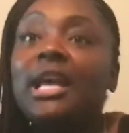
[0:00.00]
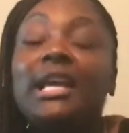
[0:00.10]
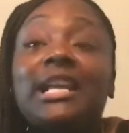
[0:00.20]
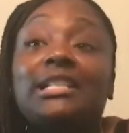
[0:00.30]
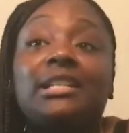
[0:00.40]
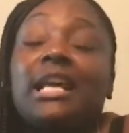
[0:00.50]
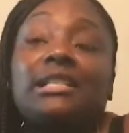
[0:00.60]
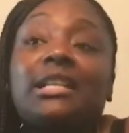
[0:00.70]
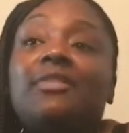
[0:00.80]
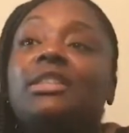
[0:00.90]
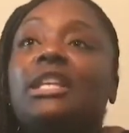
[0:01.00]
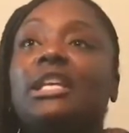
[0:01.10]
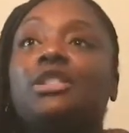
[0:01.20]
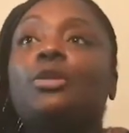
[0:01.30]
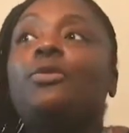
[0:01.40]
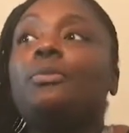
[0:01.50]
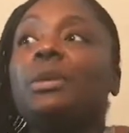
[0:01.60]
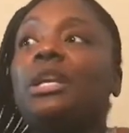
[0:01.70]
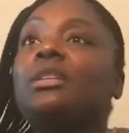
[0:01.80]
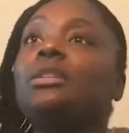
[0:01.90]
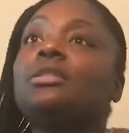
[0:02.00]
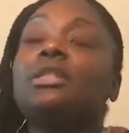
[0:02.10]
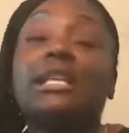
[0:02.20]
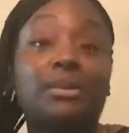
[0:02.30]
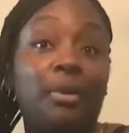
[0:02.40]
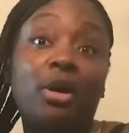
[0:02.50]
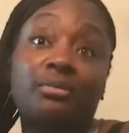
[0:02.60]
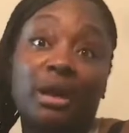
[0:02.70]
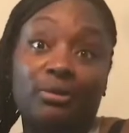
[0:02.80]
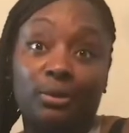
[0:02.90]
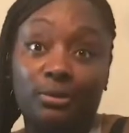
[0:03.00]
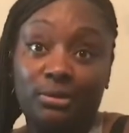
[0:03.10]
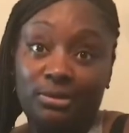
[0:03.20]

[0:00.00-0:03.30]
And that's another thing. So for me, that's a part of my growth.